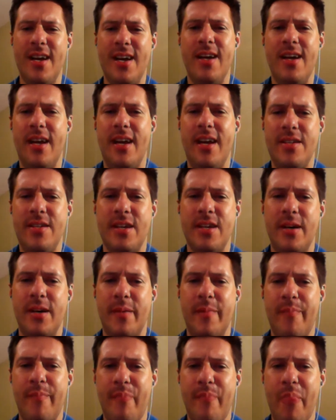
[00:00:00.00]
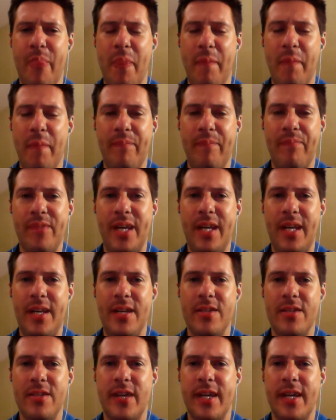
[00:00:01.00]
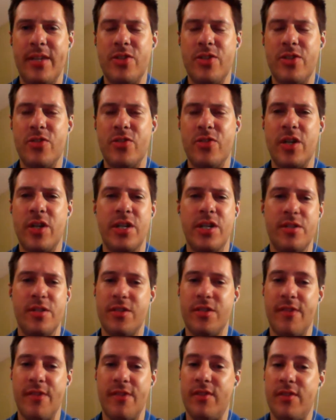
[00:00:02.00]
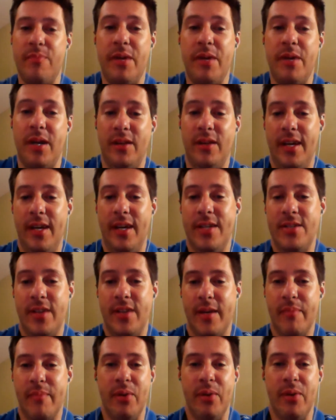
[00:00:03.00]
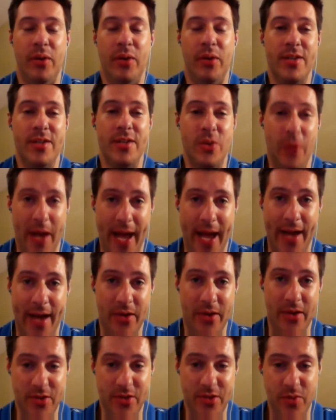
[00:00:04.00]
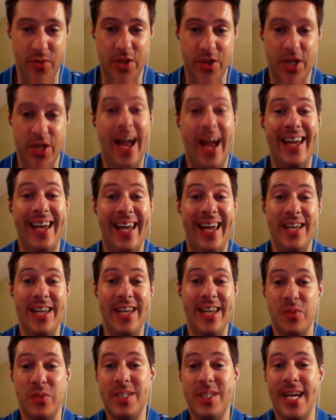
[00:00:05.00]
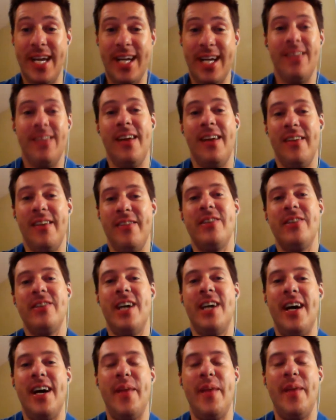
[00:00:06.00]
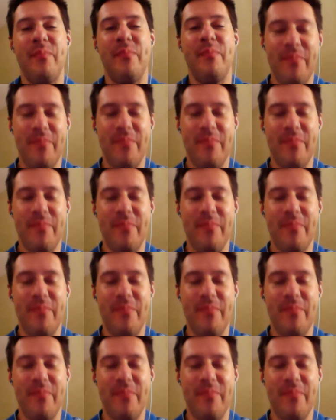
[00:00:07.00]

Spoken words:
He does like construction stuff, and apparently he's like building his own house, which I guess would take a lot of your time.